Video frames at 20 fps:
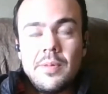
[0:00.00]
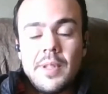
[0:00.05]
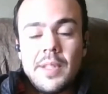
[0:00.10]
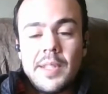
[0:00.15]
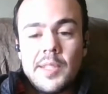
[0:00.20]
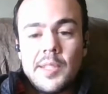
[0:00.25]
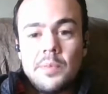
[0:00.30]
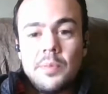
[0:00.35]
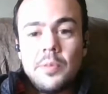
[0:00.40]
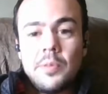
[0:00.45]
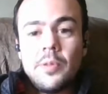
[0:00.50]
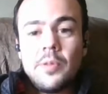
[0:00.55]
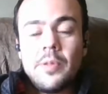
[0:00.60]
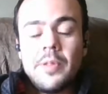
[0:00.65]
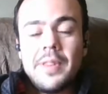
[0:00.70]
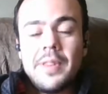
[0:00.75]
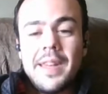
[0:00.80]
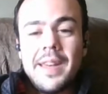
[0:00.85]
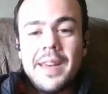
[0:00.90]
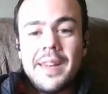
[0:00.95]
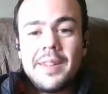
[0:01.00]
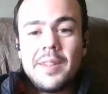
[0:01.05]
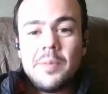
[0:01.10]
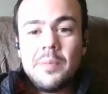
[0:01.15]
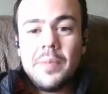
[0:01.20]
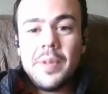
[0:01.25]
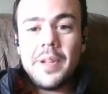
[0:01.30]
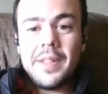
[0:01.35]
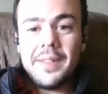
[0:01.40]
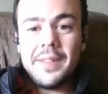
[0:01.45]
explore that,
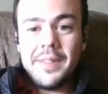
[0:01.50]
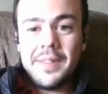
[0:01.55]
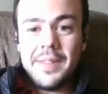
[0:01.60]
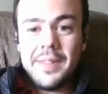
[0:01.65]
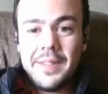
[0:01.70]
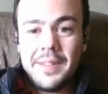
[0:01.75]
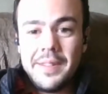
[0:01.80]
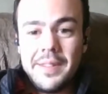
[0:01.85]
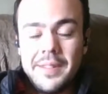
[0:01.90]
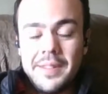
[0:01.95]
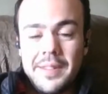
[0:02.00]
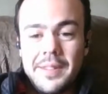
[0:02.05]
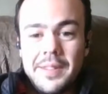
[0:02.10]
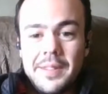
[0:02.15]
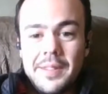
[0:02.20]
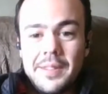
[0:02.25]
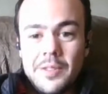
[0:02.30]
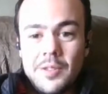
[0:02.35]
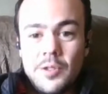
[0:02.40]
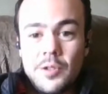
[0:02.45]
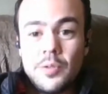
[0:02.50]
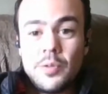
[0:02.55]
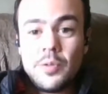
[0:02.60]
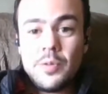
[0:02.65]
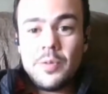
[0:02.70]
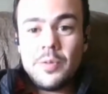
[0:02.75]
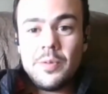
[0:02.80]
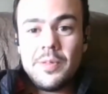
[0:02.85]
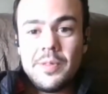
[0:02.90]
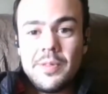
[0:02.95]
but the
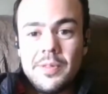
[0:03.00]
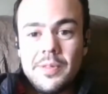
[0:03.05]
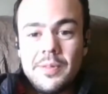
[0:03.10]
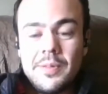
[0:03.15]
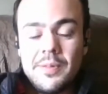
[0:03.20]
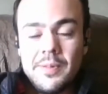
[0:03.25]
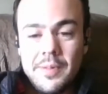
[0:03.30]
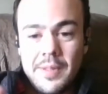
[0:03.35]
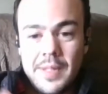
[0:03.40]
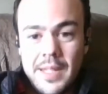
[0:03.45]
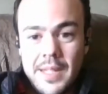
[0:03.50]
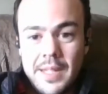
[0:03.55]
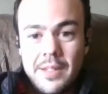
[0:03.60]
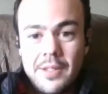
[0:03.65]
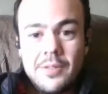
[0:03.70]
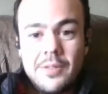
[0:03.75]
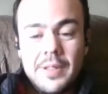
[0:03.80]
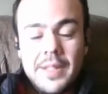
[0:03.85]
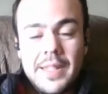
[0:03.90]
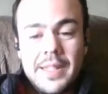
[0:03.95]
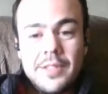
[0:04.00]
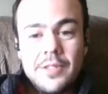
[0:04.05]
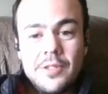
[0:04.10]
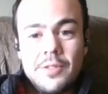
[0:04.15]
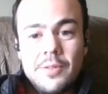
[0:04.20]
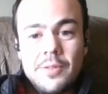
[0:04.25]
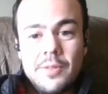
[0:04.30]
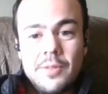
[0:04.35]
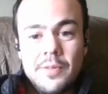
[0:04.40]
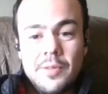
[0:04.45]
truth, the underlying
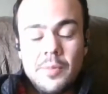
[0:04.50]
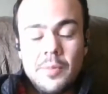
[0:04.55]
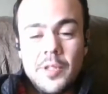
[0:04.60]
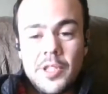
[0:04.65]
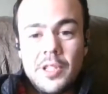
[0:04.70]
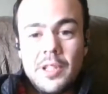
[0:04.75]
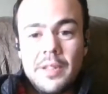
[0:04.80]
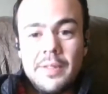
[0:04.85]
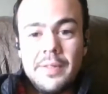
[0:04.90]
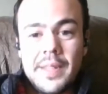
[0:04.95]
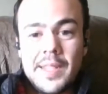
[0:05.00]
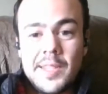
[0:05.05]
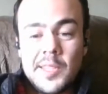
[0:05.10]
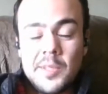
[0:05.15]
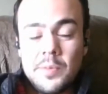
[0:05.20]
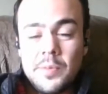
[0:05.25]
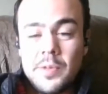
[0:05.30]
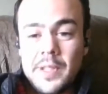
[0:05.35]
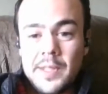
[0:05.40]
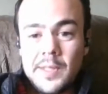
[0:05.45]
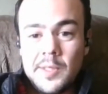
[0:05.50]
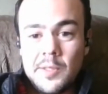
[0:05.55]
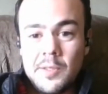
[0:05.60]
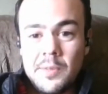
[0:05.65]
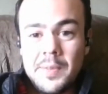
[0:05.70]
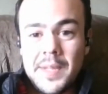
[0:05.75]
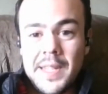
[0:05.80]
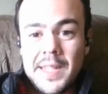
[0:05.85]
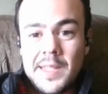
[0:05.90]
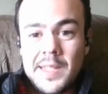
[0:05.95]
truth from which all of that springs,
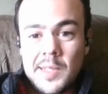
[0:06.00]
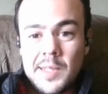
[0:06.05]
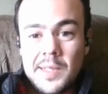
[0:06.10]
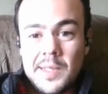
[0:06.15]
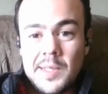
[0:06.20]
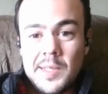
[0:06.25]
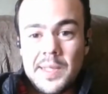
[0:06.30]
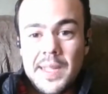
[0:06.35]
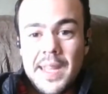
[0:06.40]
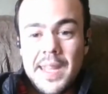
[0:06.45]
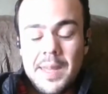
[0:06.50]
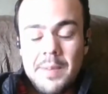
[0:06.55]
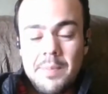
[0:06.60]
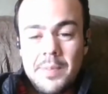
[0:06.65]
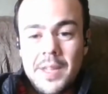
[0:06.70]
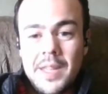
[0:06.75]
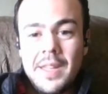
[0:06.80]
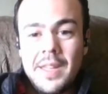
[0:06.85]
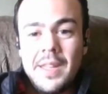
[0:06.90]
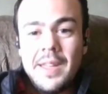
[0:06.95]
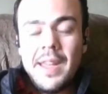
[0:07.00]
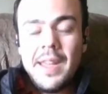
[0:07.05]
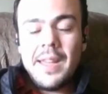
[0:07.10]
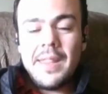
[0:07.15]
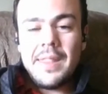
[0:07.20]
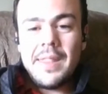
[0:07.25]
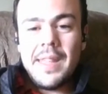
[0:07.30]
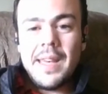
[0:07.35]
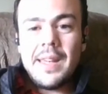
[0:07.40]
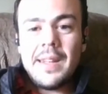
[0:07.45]
remains the same.
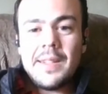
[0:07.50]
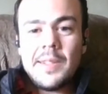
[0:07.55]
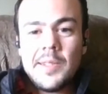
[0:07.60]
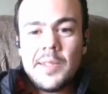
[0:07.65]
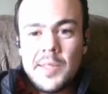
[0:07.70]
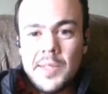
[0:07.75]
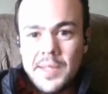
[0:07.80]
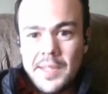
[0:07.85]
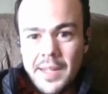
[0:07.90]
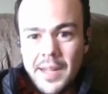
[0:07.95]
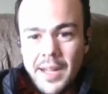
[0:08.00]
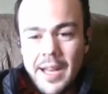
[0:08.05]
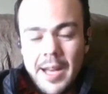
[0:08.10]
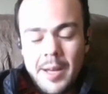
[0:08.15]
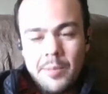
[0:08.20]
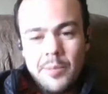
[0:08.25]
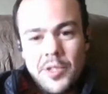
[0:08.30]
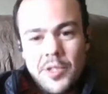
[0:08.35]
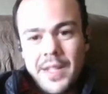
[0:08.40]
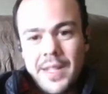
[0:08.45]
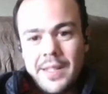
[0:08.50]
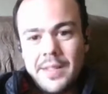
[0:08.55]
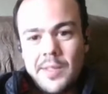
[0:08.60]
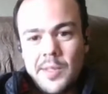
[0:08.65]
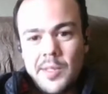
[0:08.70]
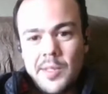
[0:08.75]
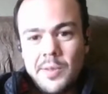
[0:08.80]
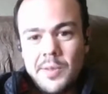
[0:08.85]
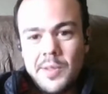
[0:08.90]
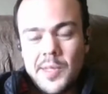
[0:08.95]
And that isn't an object.
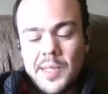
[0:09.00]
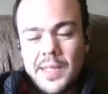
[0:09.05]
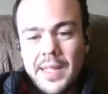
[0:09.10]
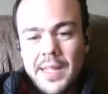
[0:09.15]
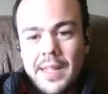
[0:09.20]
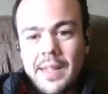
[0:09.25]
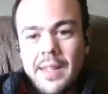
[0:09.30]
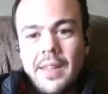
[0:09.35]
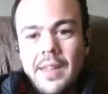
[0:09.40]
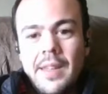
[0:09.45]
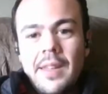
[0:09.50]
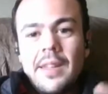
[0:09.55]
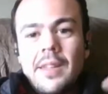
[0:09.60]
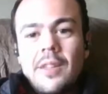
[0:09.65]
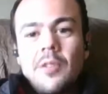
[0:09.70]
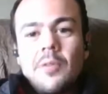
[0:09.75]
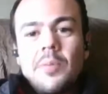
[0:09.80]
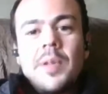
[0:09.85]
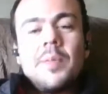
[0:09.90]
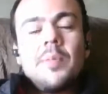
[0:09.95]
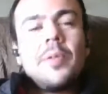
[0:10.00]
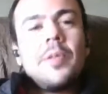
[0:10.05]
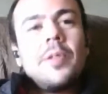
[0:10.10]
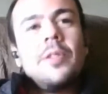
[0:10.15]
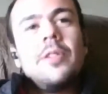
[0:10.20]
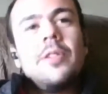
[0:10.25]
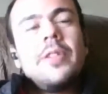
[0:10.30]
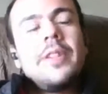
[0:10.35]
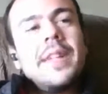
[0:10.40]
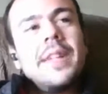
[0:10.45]
So it's like, people are
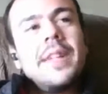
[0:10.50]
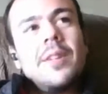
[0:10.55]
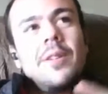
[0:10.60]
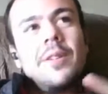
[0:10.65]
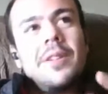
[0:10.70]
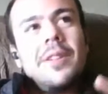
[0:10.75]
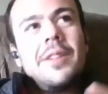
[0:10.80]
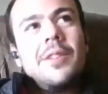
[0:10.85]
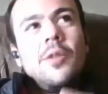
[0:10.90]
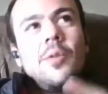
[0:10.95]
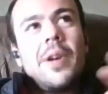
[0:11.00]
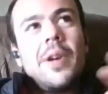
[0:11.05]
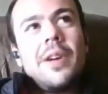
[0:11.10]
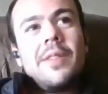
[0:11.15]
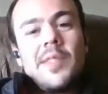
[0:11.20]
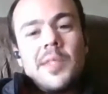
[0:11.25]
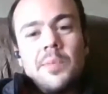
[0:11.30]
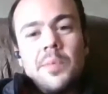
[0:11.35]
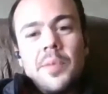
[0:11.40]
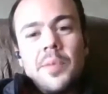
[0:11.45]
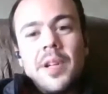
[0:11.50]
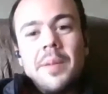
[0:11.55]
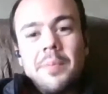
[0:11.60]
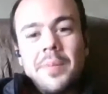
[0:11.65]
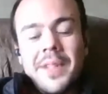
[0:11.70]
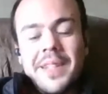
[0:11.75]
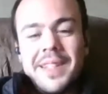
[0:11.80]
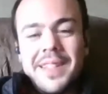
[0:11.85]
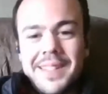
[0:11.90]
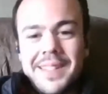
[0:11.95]
looking, where is
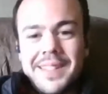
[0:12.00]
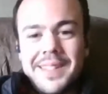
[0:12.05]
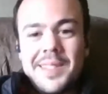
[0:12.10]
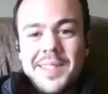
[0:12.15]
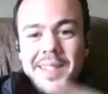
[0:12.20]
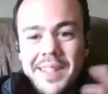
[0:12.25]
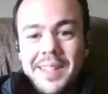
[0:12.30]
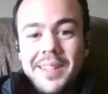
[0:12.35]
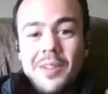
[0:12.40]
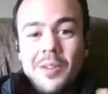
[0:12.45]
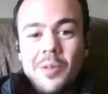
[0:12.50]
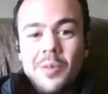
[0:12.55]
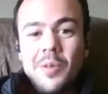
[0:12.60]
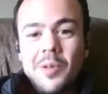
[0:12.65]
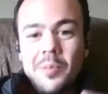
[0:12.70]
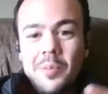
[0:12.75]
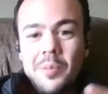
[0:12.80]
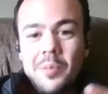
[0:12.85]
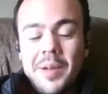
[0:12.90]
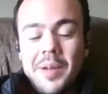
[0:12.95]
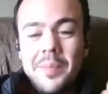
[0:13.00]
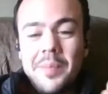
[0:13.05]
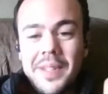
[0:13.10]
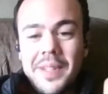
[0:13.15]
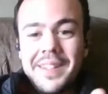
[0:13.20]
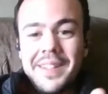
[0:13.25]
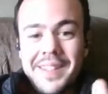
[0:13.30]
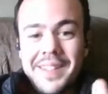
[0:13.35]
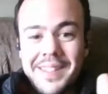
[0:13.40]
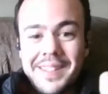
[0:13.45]
Brahman? And it's like, well,
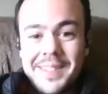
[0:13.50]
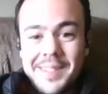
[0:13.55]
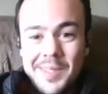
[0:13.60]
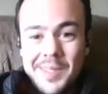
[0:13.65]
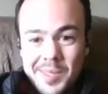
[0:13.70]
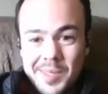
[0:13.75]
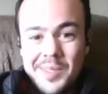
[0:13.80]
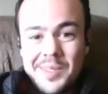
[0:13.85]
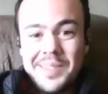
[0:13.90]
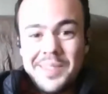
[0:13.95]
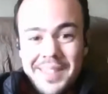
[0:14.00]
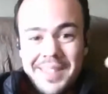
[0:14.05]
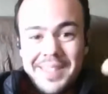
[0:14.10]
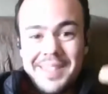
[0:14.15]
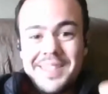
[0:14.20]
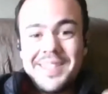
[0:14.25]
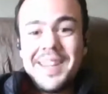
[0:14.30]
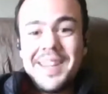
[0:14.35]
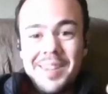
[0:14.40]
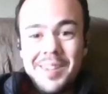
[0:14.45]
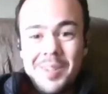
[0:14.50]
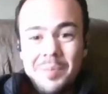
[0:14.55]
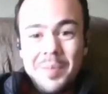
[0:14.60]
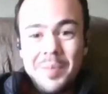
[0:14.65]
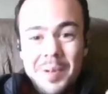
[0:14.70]
Brahman is the entire